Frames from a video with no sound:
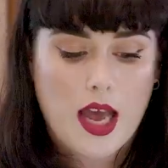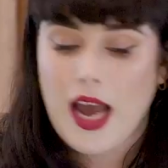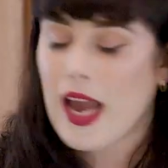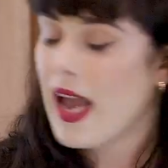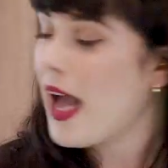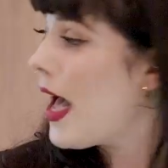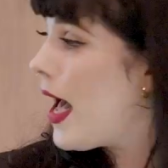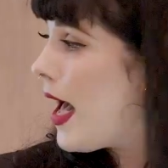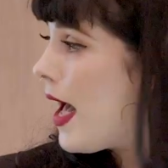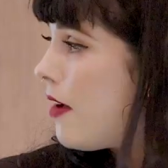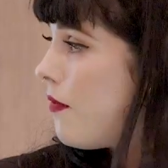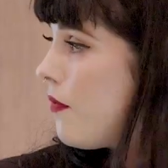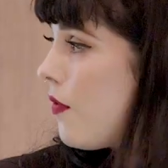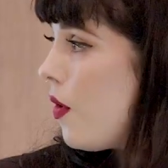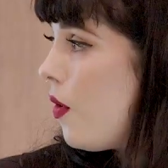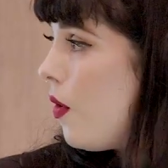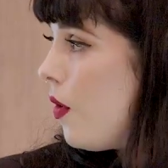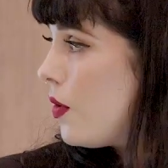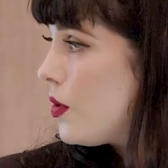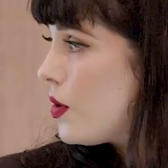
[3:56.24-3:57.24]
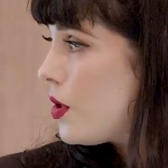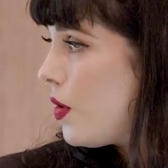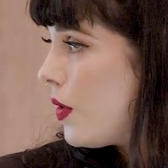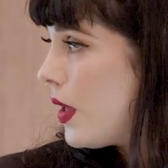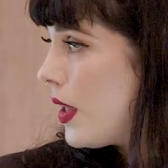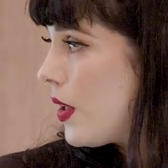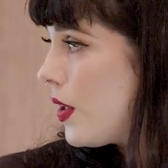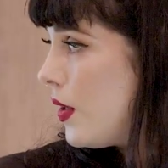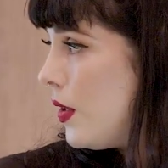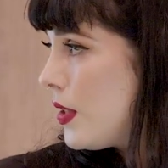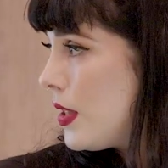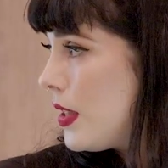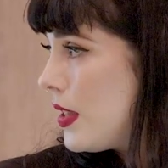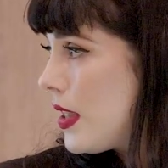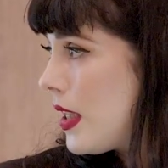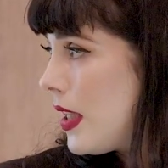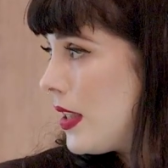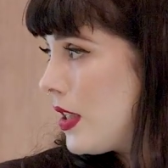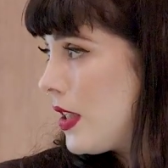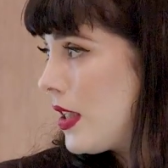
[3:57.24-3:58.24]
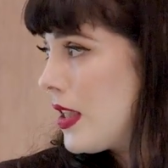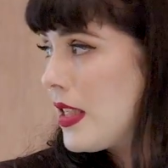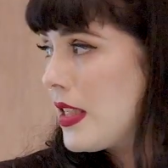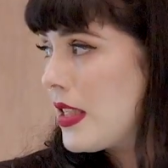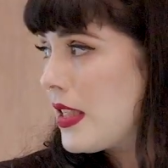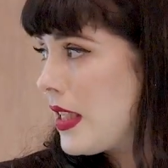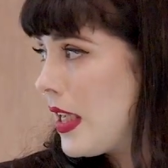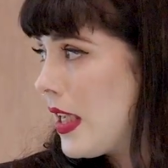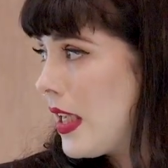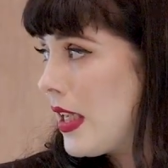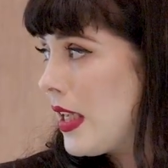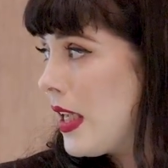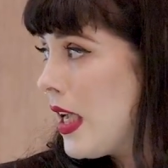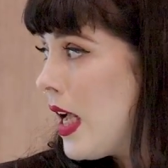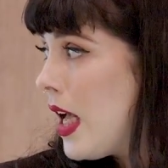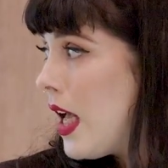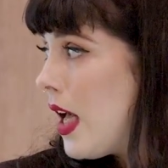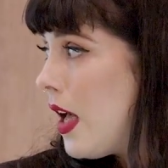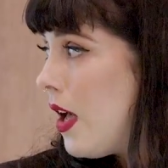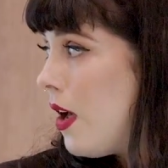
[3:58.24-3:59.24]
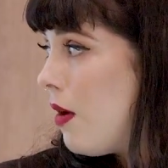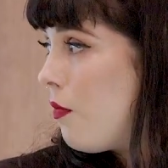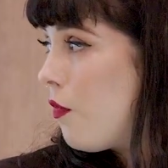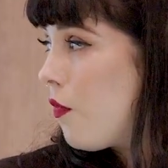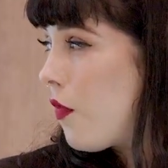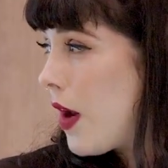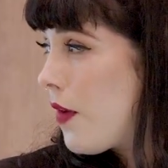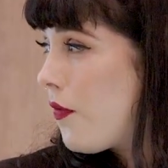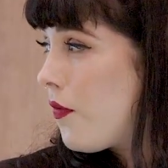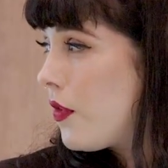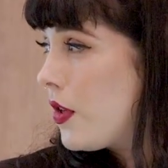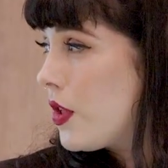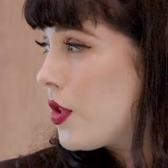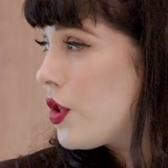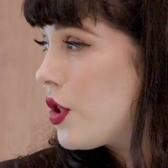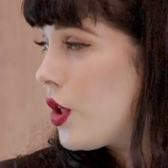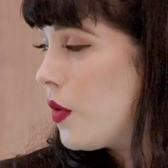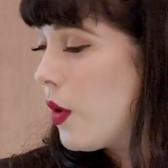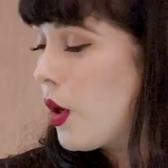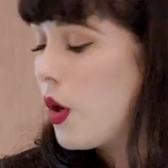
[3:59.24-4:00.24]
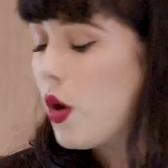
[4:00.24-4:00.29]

I have also included, as you can see, reference to a